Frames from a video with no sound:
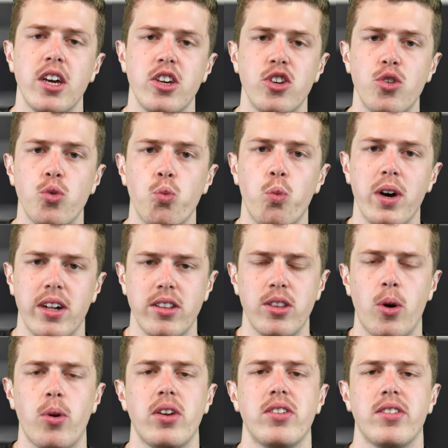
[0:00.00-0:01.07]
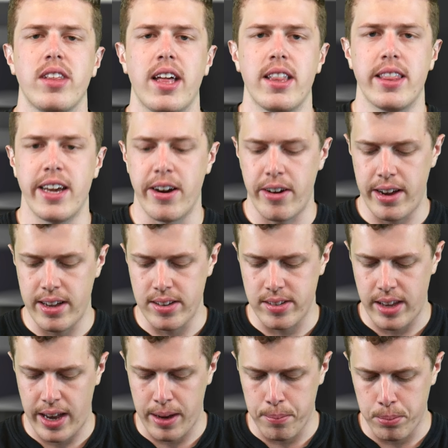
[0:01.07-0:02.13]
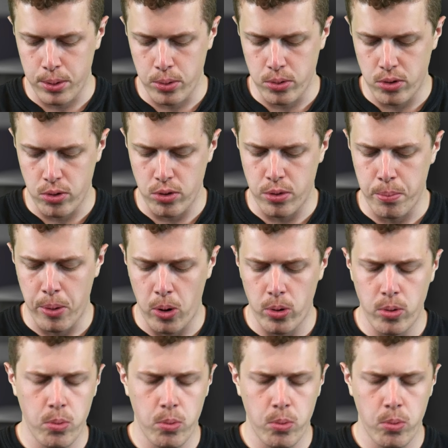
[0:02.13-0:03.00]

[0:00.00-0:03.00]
You will notice that there is a Bluetooth mode,